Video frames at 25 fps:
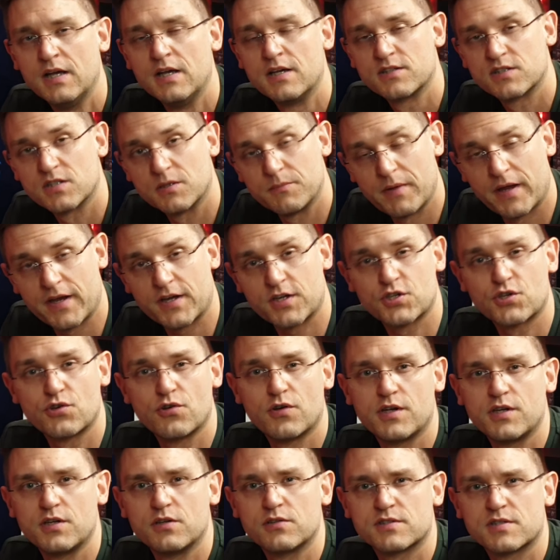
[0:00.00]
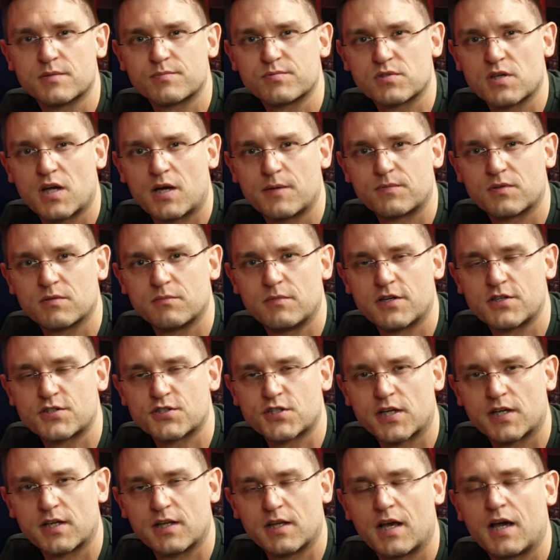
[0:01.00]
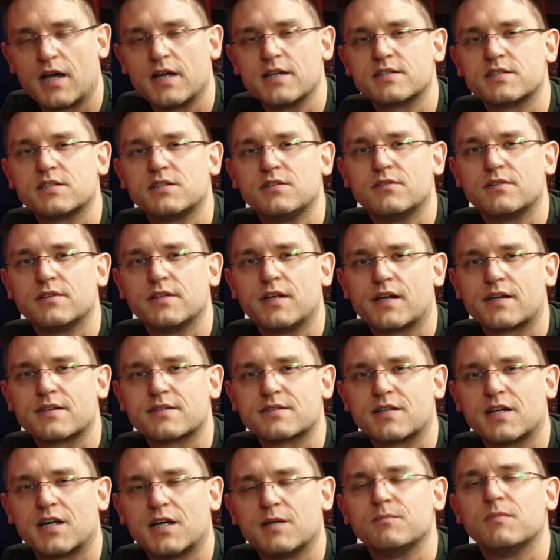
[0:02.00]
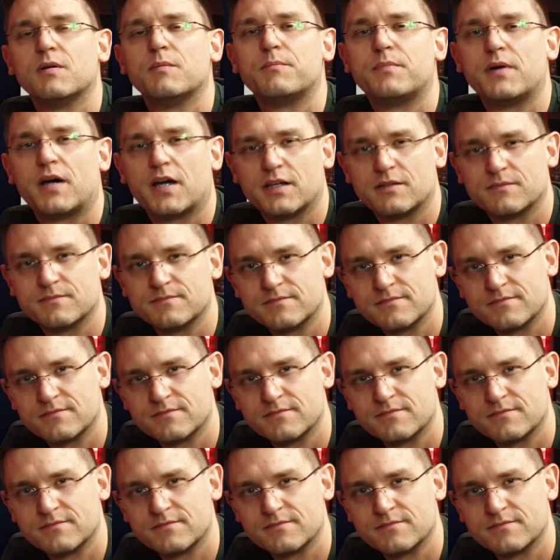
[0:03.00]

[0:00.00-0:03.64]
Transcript: So make sure you subscribe to my channel. I see you next time. Bye.